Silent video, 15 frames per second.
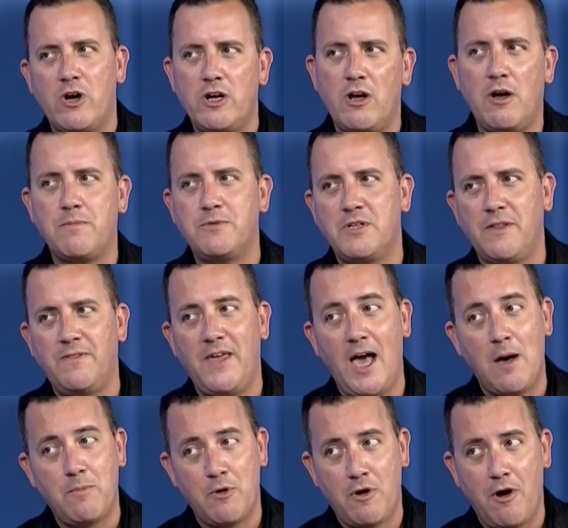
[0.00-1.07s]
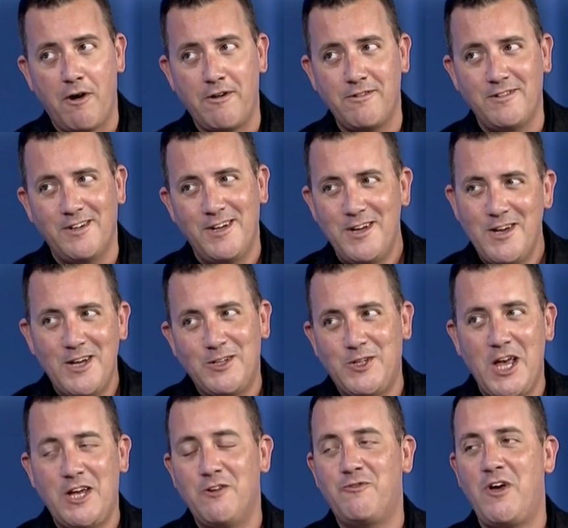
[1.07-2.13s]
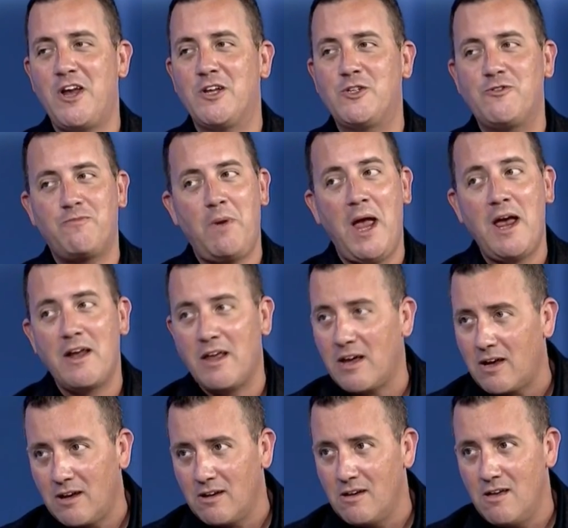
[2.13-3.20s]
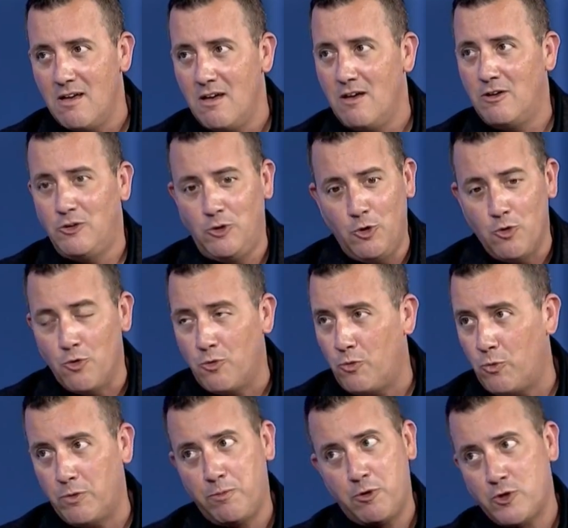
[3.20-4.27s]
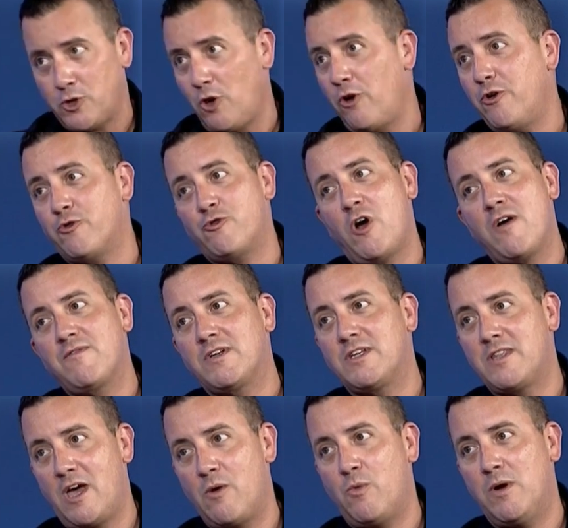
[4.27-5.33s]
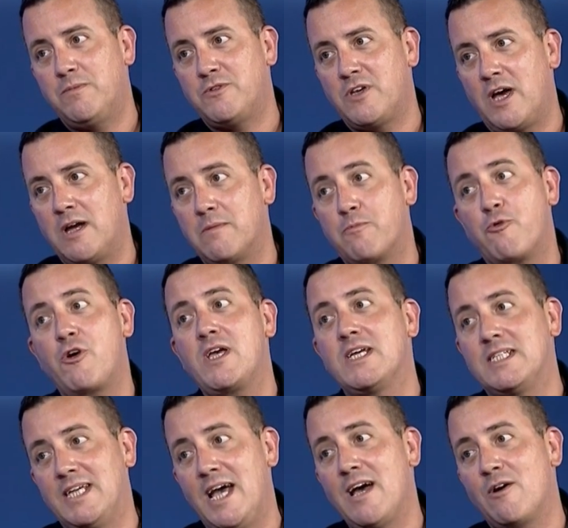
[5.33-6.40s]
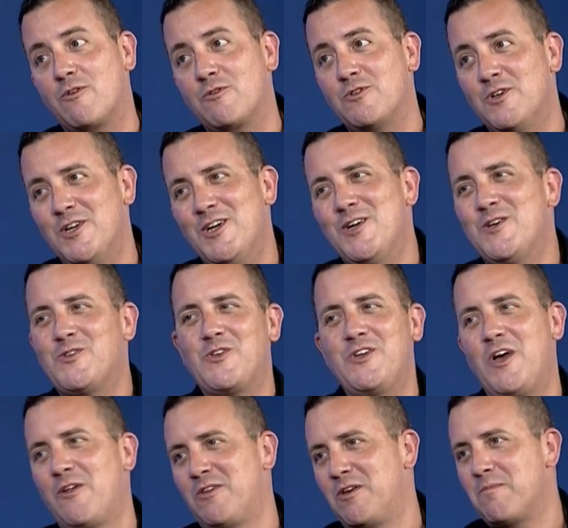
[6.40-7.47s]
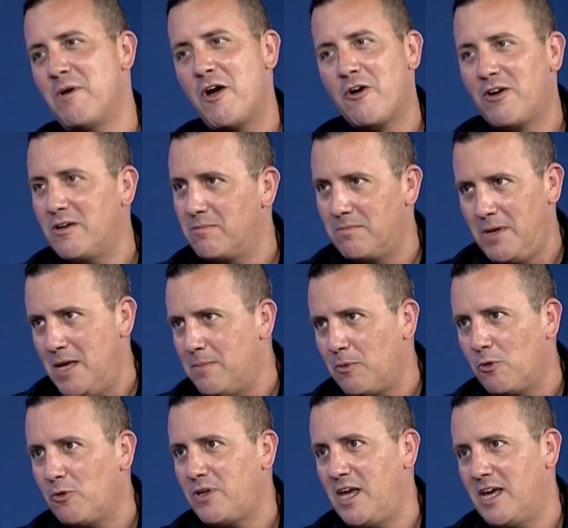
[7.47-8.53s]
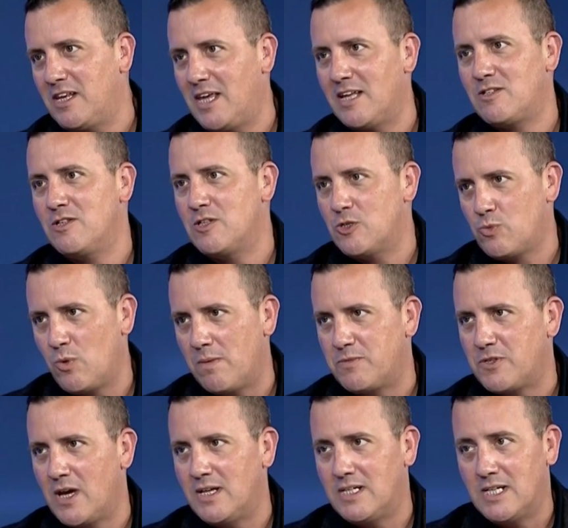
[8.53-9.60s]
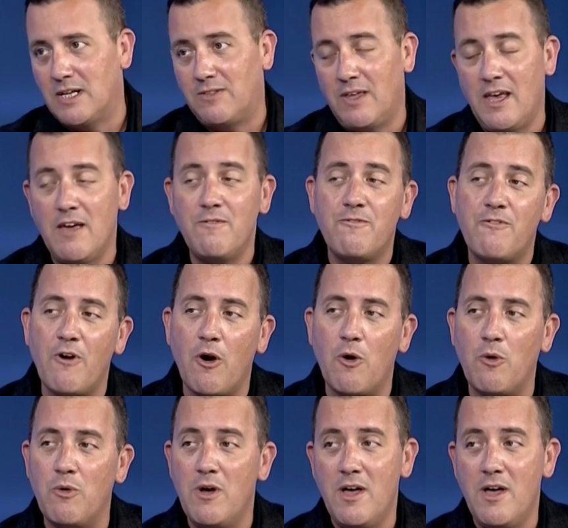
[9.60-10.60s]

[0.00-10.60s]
to upset the apple cart and take advantage of panic, you would push all your traffic to that website, bring it down, so now the American people can't get to this website to get the info